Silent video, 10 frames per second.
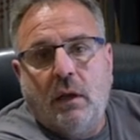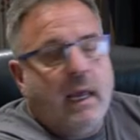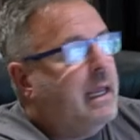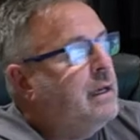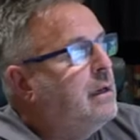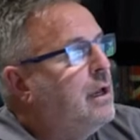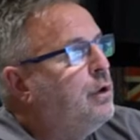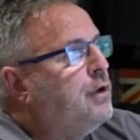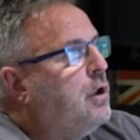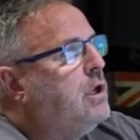in
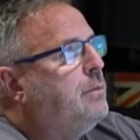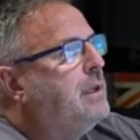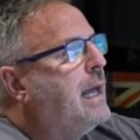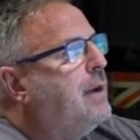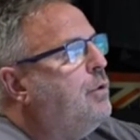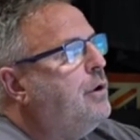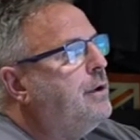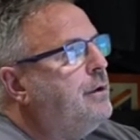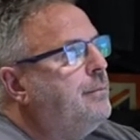another document like Word.